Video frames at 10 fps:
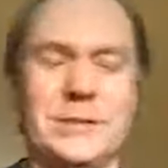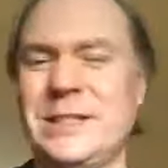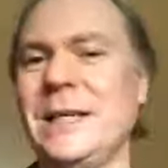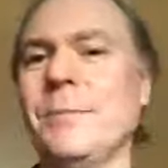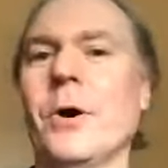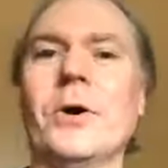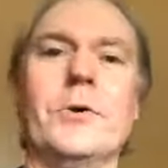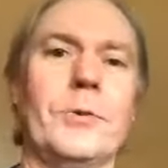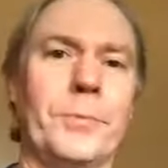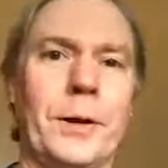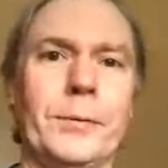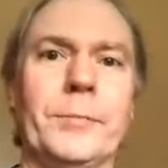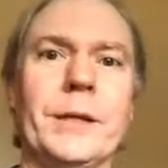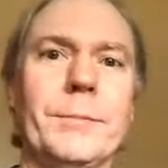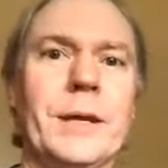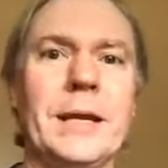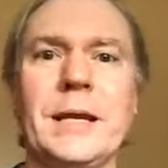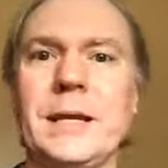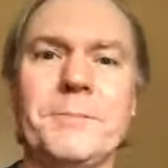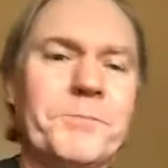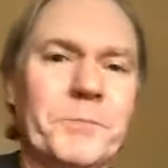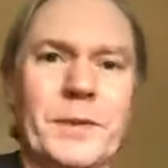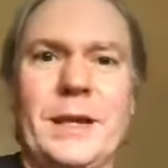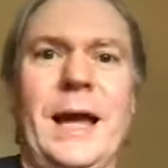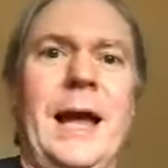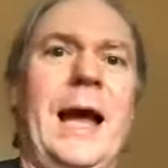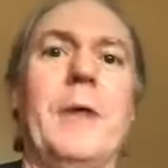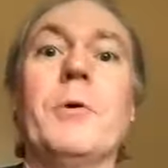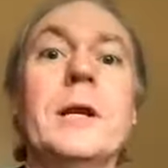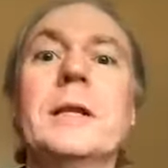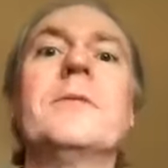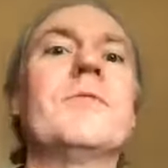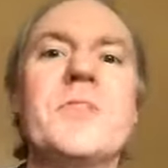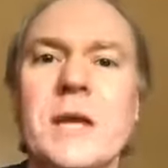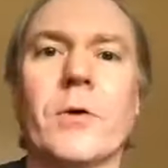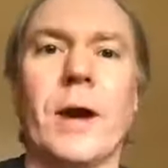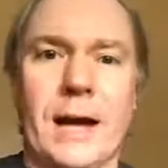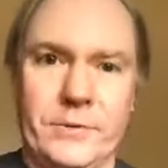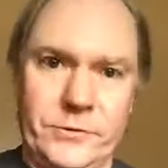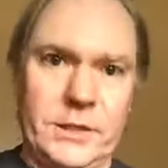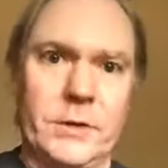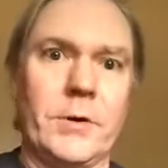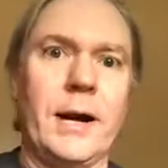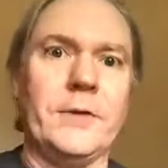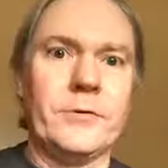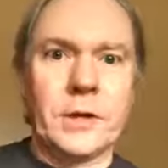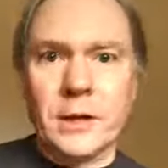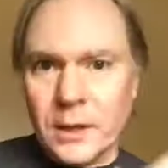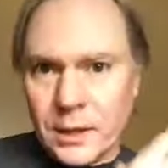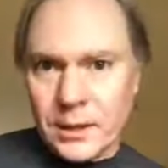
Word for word: Tee Martin will probably be, I would theorize, theorizing